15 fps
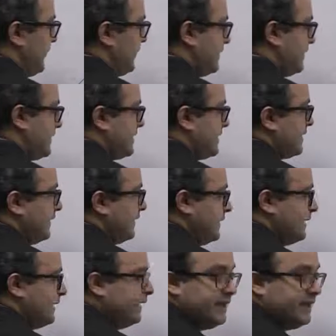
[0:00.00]
in this case,
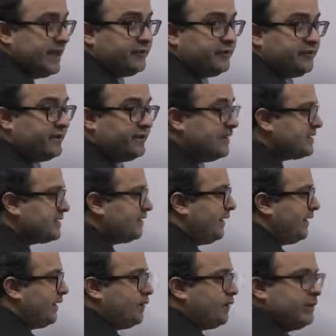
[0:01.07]
clearly f of B is a
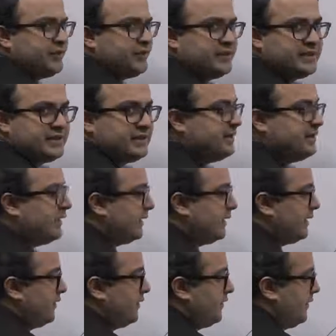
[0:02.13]
value which is
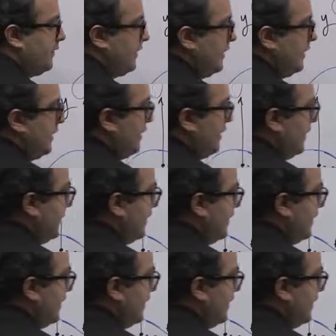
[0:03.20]
negative. And